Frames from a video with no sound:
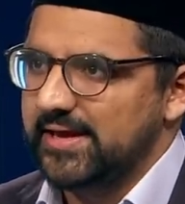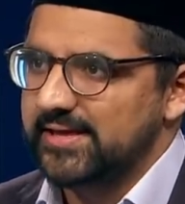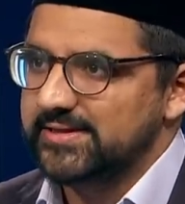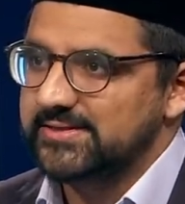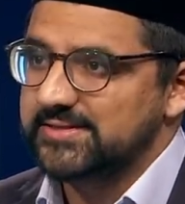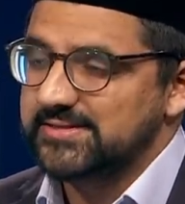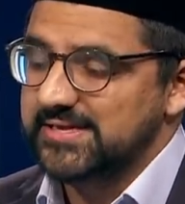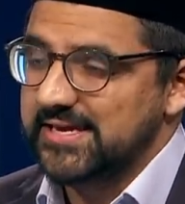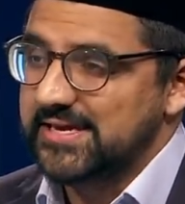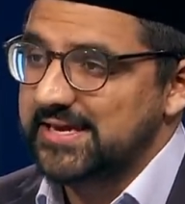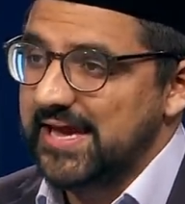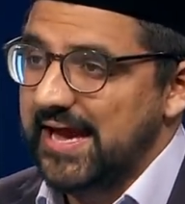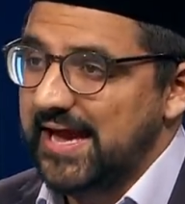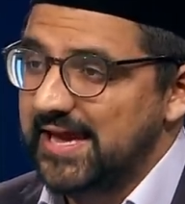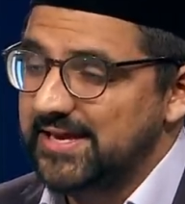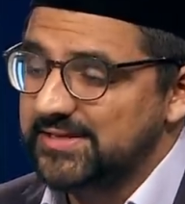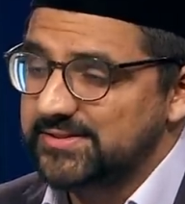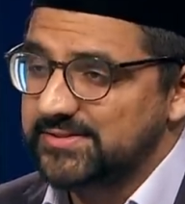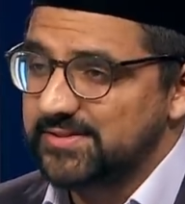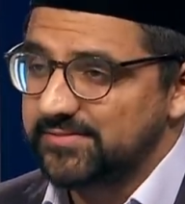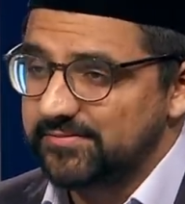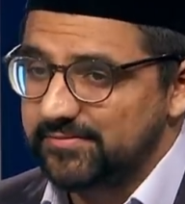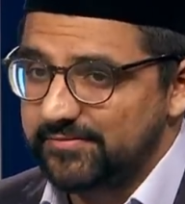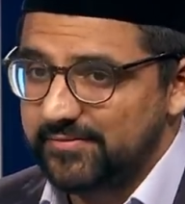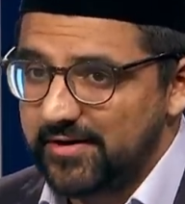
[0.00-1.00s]
It's, it
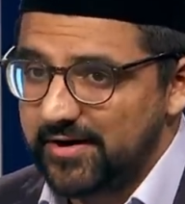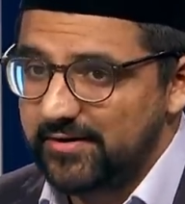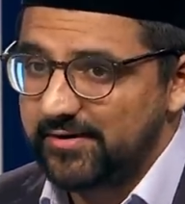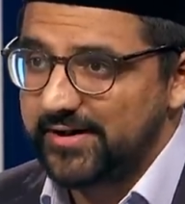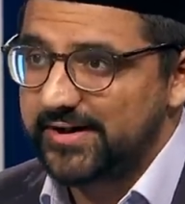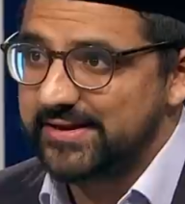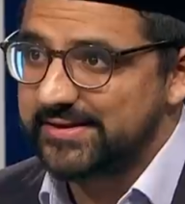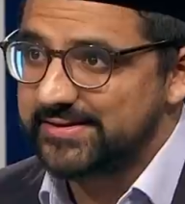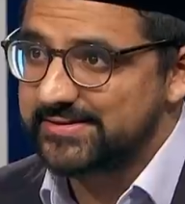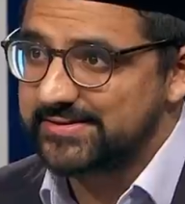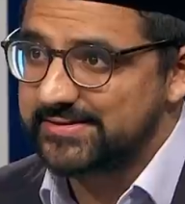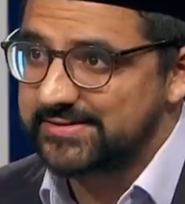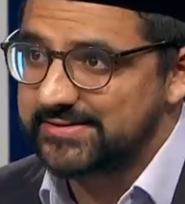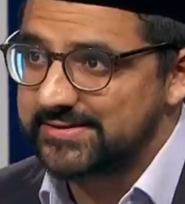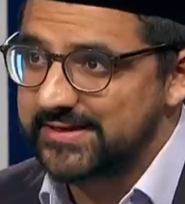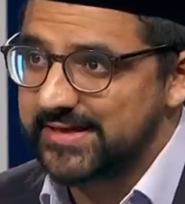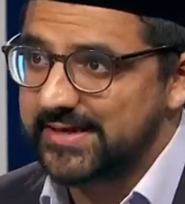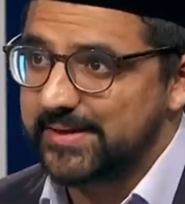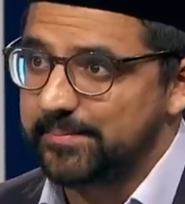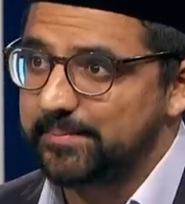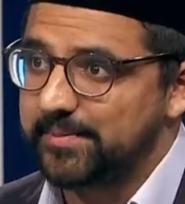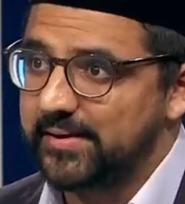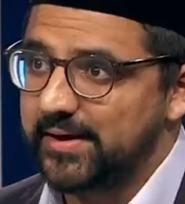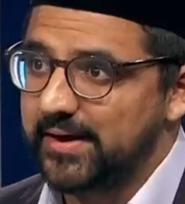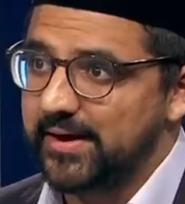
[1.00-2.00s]
has a very
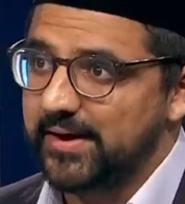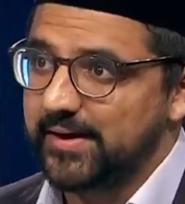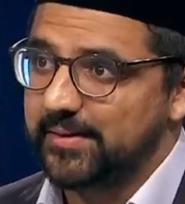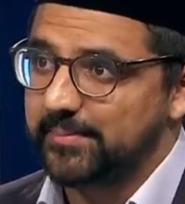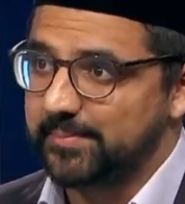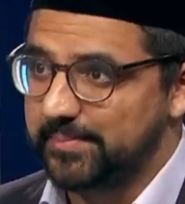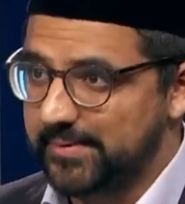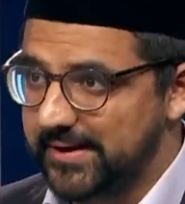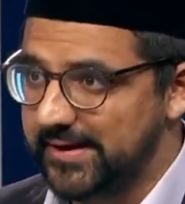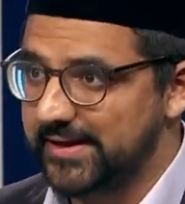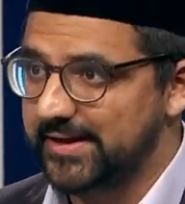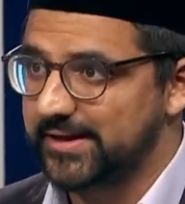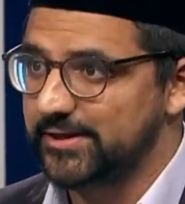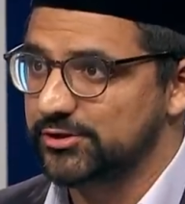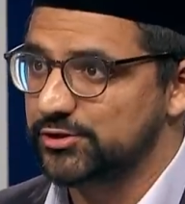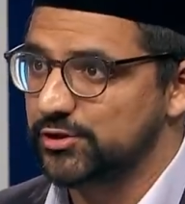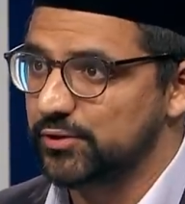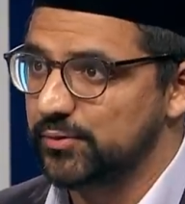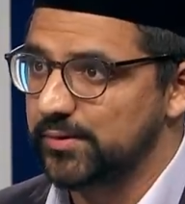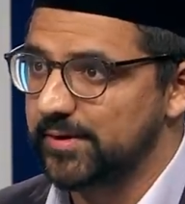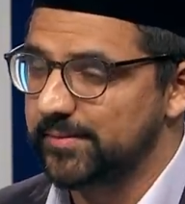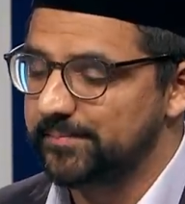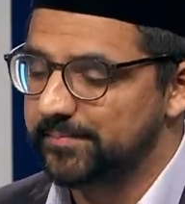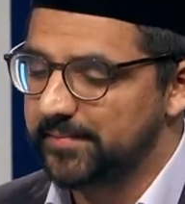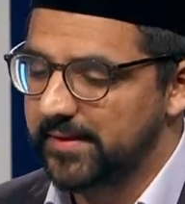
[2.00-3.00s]
deep meaning
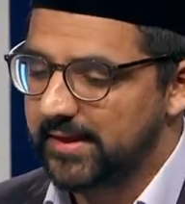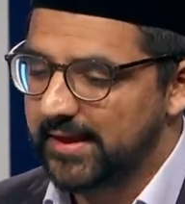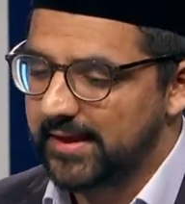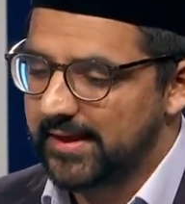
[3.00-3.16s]
to it.